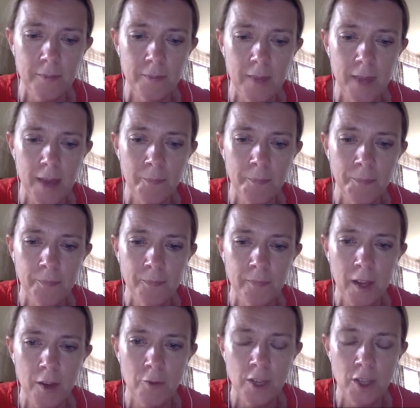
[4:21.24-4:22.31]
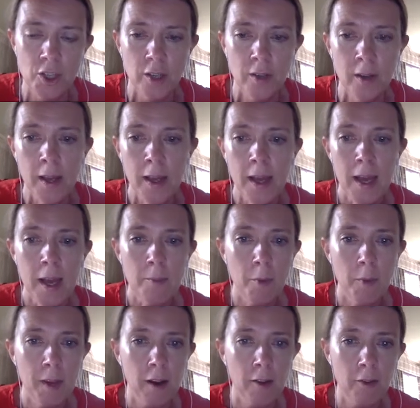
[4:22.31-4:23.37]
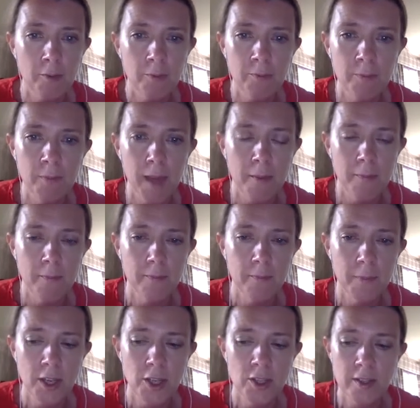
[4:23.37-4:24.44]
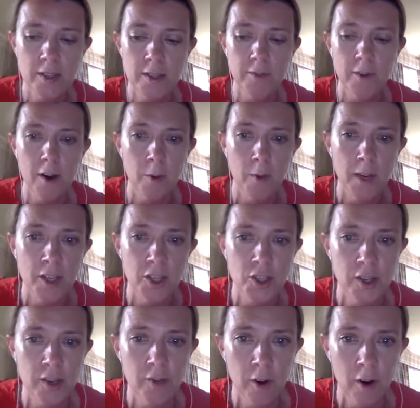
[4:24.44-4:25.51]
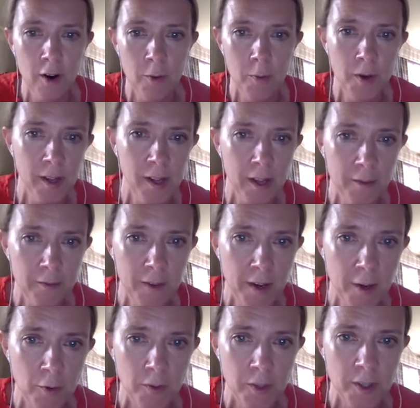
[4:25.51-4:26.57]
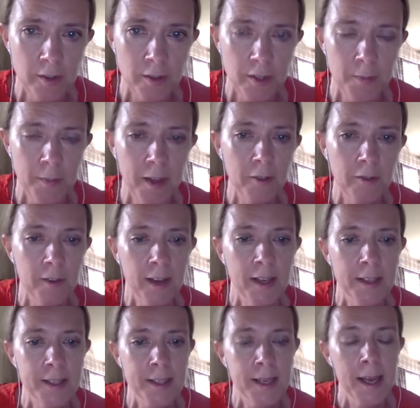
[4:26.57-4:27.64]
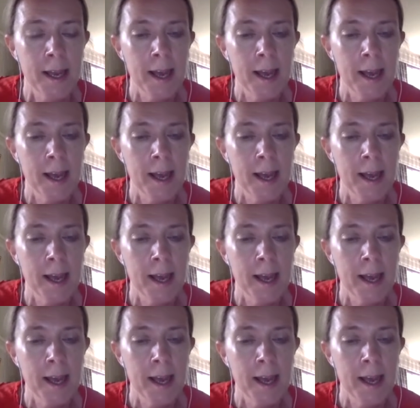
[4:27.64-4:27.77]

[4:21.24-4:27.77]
the um, region, but we cover um, patients as far away as Stranraer, where you get the ferry over to, to Belfast,